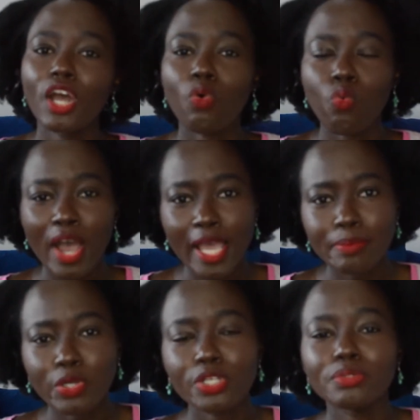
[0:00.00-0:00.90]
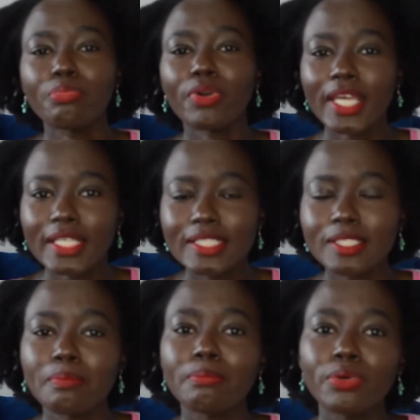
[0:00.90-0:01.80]
Why? Because
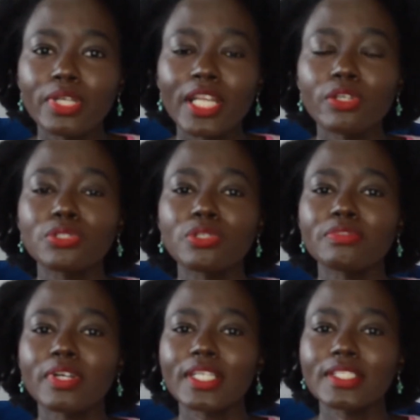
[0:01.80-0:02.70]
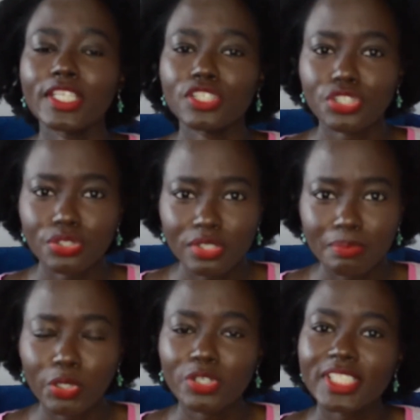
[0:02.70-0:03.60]
braids put a lot of tension.
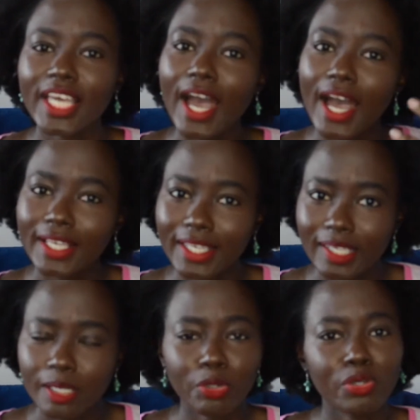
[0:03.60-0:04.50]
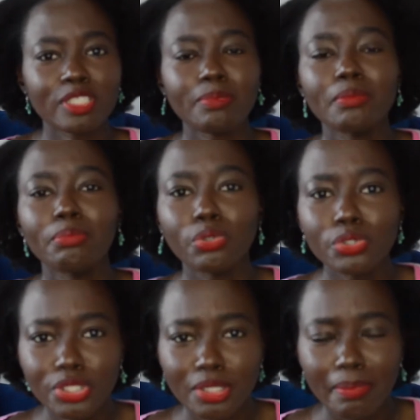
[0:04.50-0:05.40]
Because they are hanging and because they're being
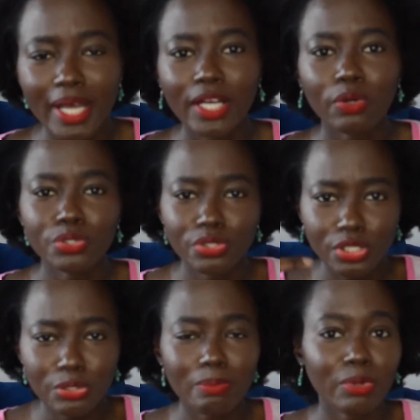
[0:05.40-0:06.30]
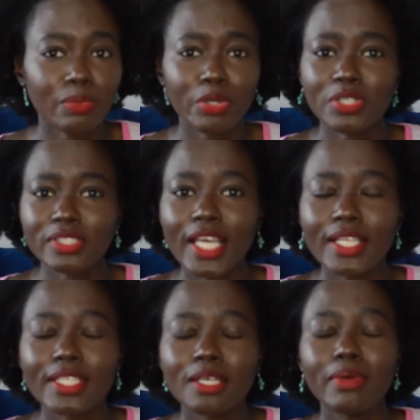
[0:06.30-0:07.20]
pulled to the back or to the top or the way you're
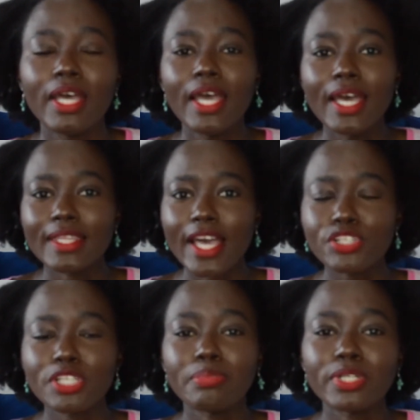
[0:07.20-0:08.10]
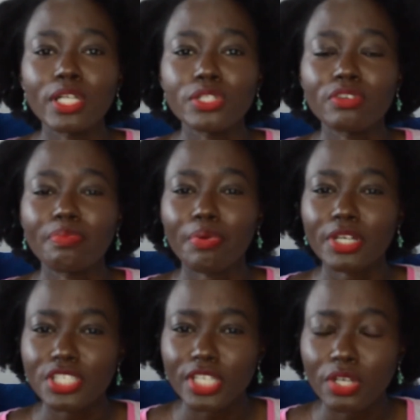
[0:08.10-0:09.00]
styling them, they actually put a lot of
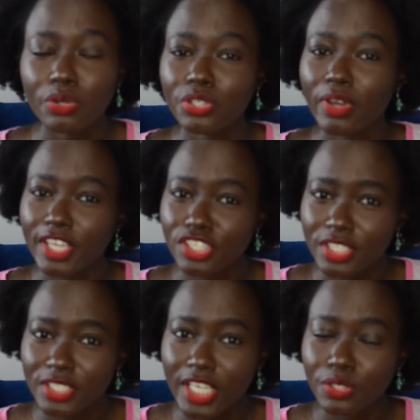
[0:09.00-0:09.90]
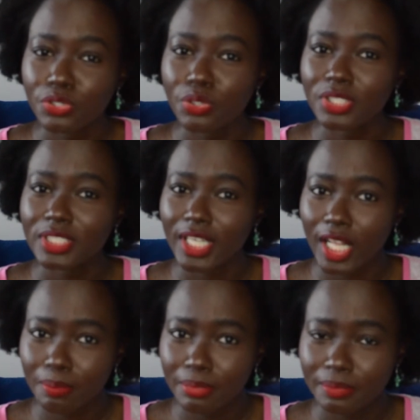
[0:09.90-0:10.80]
pressure on your edges and on your
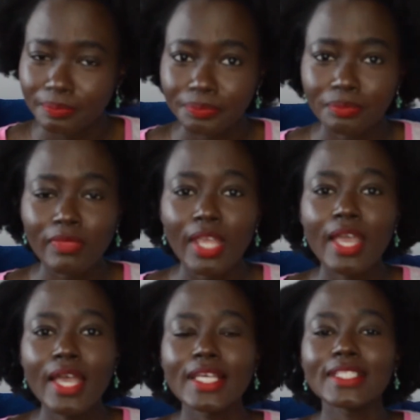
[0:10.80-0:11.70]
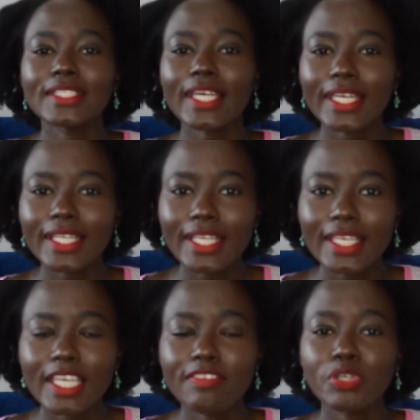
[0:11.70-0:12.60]
scalp.
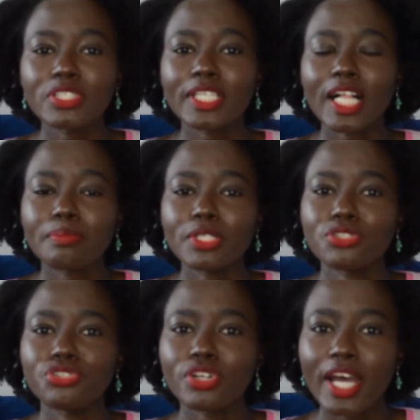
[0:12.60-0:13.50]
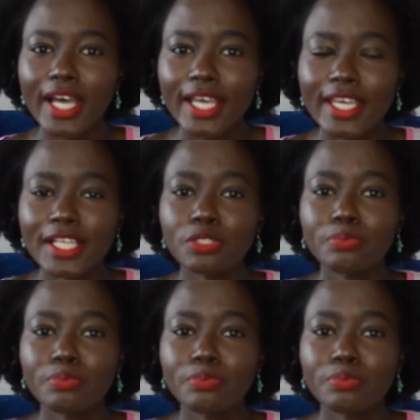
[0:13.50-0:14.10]
Secondly, if your scalp is dry and you